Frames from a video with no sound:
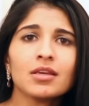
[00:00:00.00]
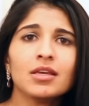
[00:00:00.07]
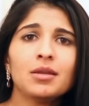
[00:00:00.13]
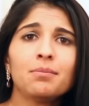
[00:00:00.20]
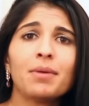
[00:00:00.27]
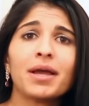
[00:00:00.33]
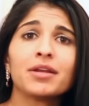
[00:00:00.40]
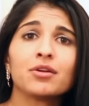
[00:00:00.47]

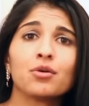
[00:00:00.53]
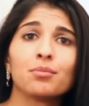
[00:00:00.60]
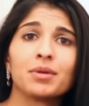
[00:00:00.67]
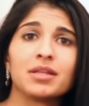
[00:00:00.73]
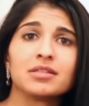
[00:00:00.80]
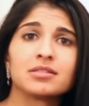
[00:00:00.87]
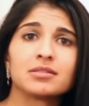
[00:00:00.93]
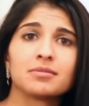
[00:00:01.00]
it by no
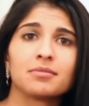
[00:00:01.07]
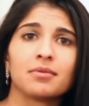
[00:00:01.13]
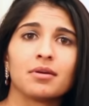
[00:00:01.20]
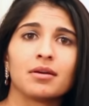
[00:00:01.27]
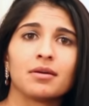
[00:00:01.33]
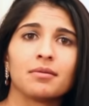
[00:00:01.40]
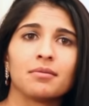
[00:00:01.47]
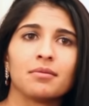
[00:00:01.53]
means
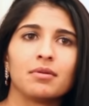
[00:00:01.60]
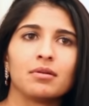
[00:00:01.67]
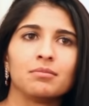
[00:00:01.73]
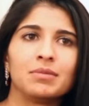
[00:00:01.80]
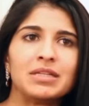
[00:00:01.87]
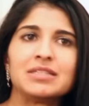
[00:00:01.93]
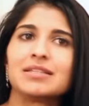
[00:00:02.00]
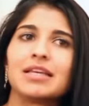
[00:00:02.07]

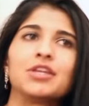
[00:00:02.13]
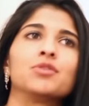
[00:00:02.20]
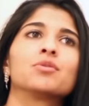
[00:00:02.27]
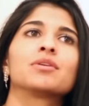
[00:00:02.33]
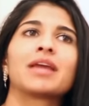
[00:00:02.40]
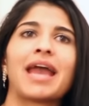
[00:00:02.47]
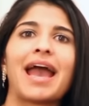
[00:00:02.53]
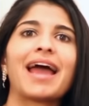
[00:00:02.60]
means that you
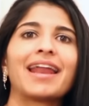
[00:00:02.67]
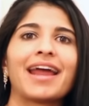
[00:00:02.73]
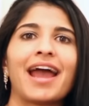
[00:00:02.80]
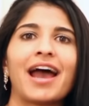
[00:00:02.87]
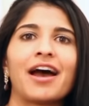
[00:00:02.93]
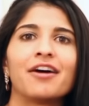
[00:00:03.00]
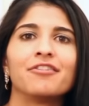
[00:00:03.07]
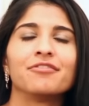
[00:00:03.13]
can't
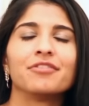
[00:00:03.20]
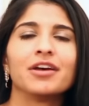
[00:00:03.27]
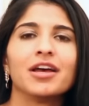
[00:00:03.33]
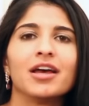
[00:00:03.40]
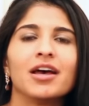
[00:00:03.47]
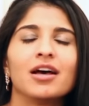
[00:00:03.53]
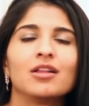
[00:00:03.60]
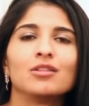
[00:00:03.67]
have
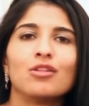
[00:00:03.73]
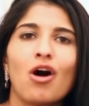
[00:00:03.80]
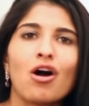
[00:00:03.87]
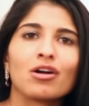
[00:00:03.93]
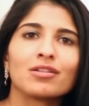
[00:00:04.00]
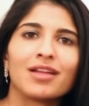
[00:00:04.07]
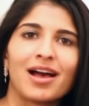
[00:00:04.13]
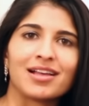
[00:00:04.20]

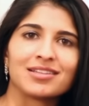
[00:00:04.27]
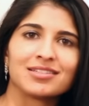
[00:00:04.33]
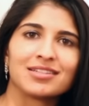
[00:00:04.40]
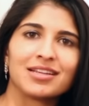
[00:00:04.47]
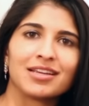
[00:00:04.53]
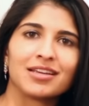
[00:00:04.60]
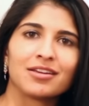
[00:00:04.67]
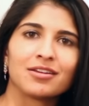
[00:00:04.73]

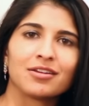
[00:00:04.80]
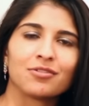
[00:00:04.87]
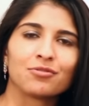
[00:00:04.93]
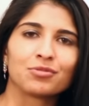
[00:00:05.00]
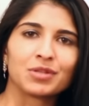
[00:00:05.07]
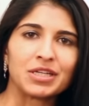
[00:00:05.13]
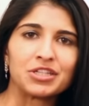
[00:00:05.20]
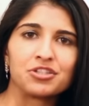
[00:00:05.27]
long-lasting
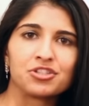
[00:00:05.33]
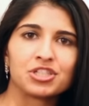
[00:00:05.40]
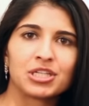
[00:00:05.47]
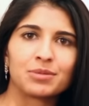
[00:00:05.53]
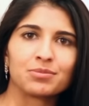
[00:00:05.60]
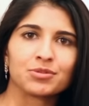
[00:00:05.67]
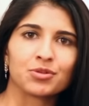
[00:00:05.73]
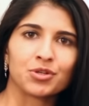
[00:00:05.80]

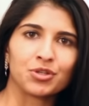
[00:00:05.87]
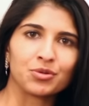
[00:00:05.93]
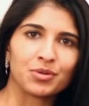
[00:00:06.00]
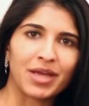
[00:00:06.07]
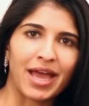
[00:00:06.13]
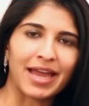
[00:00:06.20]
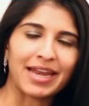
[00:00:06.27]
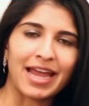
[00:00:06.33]
relationships, or you
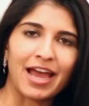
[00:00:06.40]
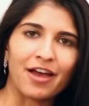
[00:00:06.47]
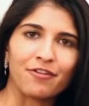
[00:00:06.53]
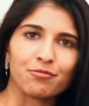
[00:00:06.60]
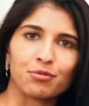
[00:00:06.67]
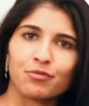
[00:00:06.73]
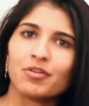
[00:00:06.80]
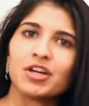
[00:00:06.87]
can't
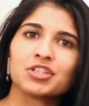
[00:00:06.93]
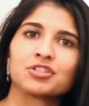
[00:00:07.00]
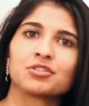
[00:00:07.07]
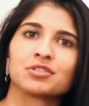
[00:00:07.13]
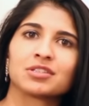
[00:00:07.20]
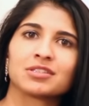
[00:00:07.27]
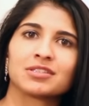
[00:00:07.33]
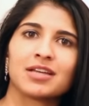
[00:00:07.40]
have
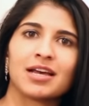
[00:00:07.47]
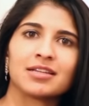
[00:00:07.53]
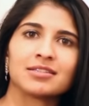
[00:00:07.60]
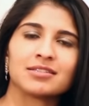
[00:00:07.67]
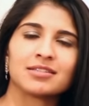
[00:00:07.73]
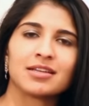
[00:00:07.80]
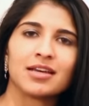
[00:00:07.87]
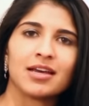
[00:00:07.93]
professional
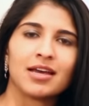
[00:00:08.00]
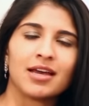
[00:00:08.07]
success,